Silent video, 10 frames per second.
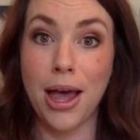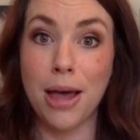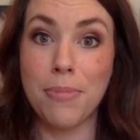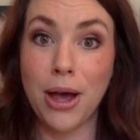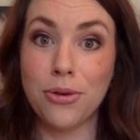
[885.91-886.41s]

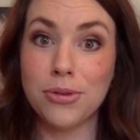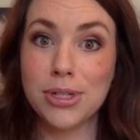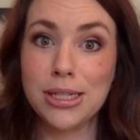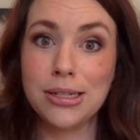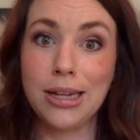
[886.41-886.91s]
about
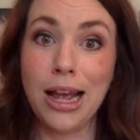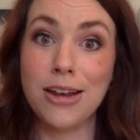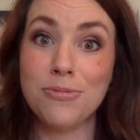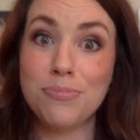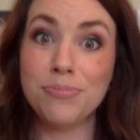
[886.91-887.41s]
kind
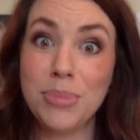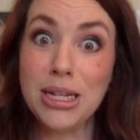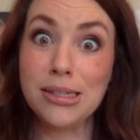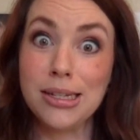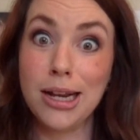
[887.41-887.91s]
of
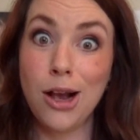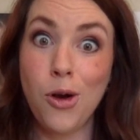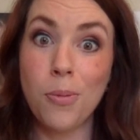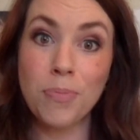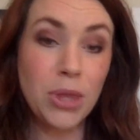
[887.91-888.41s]
being stuck at
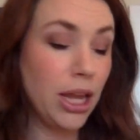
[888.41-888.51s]
home.